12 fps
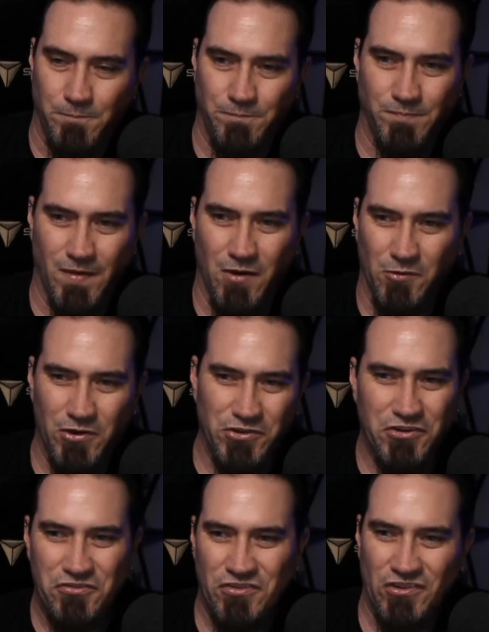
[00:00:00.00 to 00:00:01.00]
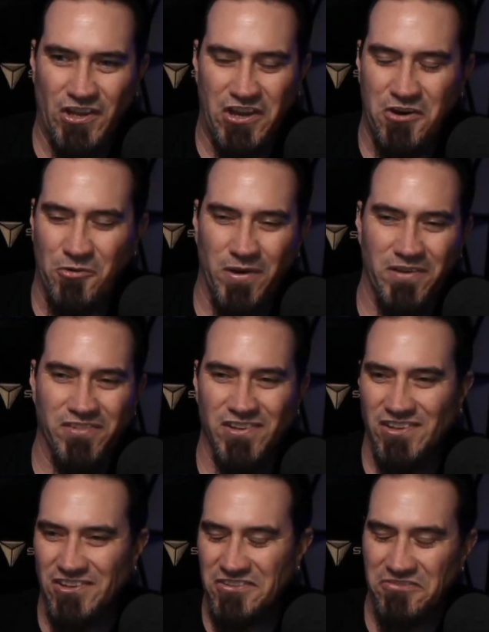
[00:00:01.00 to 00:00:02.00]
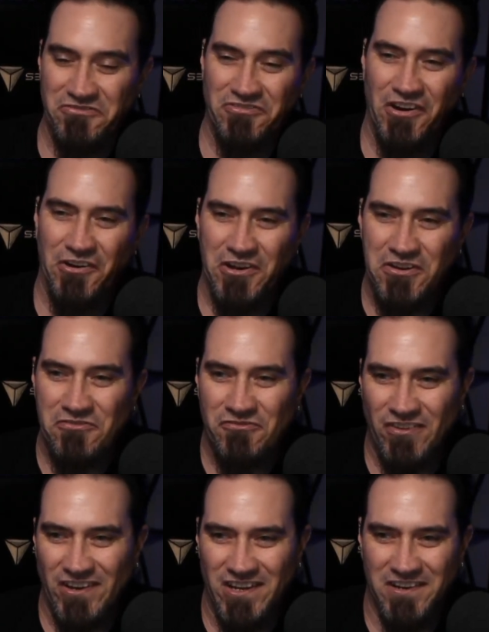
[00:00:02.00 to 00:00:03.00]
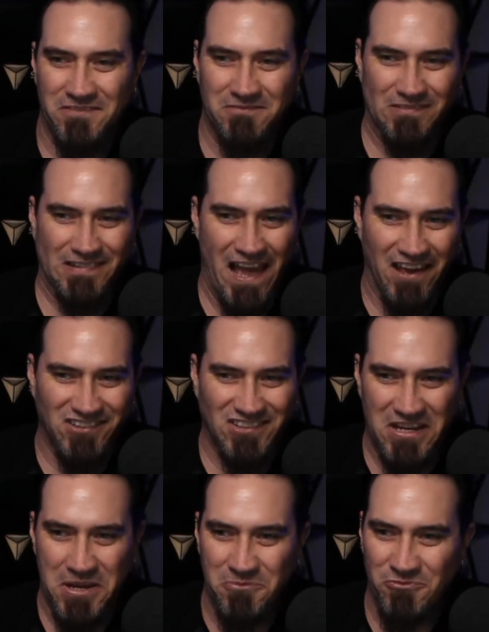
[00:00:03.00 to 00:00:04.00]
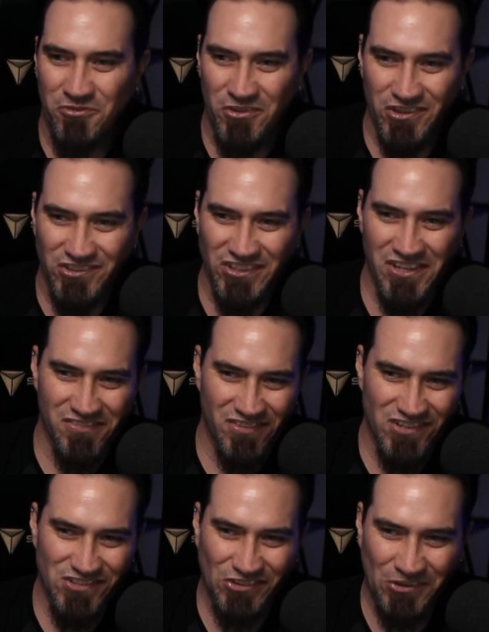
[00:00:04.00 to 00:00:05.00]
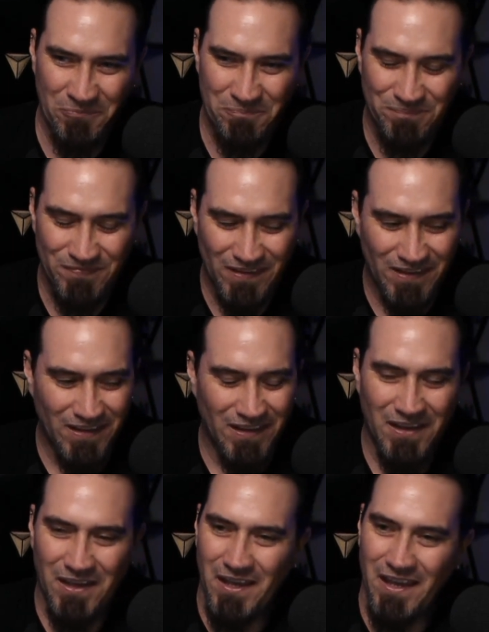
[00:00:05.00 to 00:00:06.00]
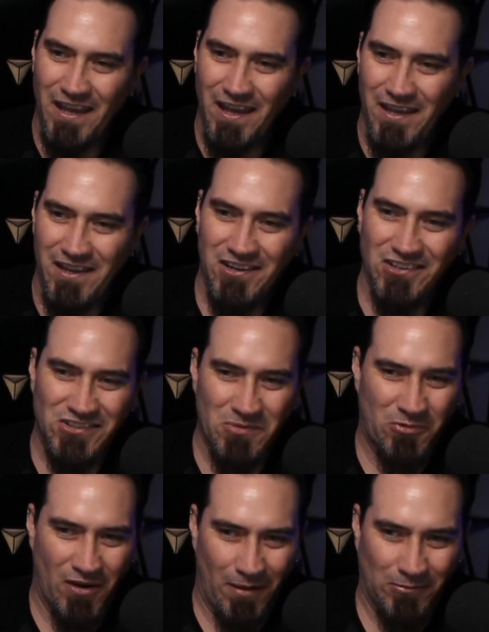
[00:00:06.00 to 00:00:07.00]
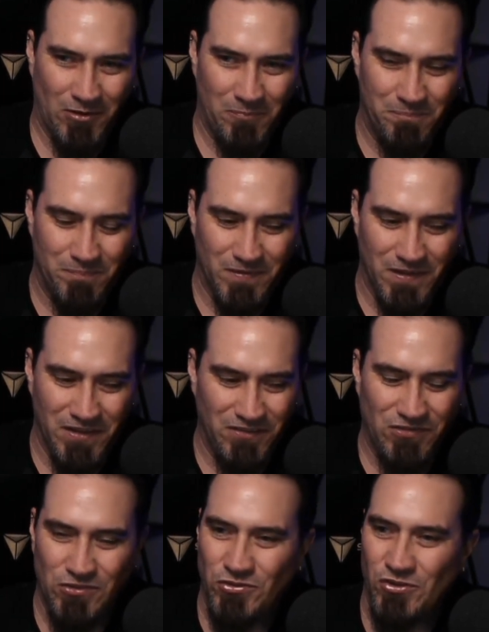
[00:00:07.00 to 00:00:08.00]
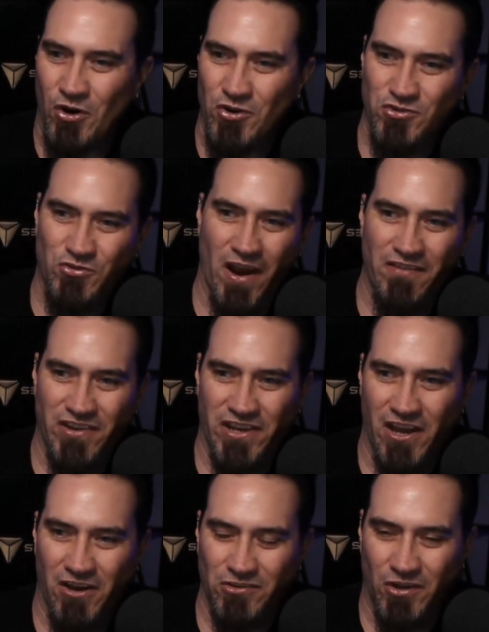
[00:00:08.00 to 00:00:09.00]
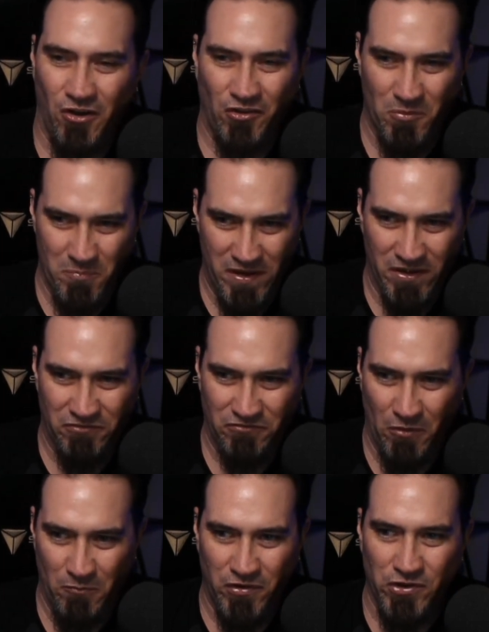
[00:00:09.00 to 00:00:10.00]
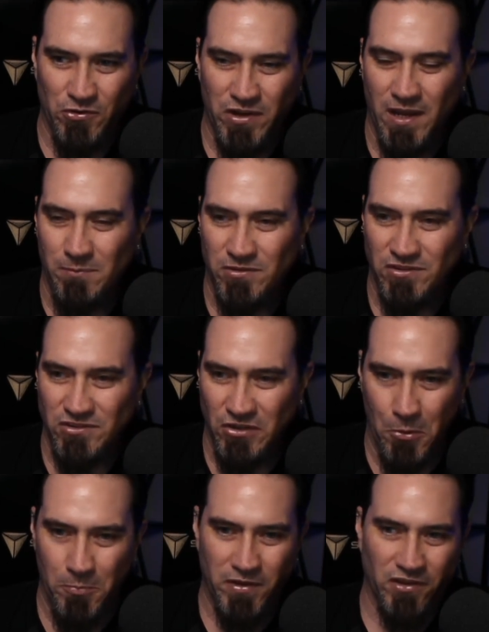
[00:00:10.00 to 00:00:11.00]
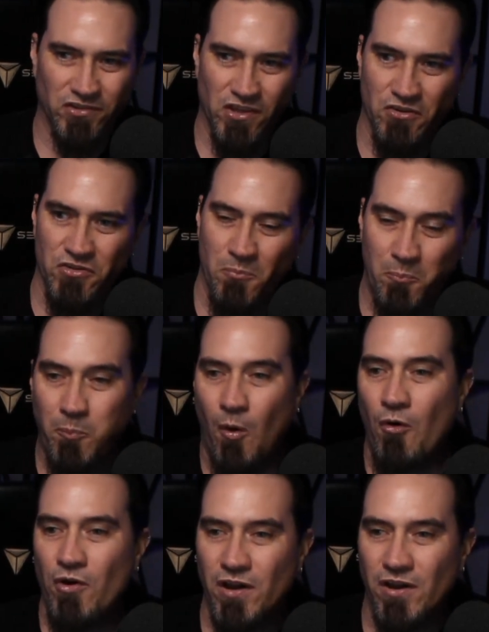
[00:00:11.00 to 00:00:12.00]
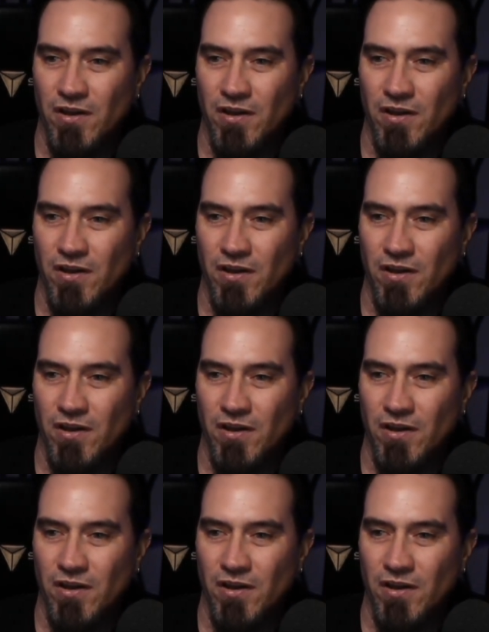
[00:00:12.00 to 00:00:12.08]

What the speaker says: I really do feel like Craven is a very fitting last name for this individual. Here's the problem. If you start driving out all the men from video games, because they are the bulk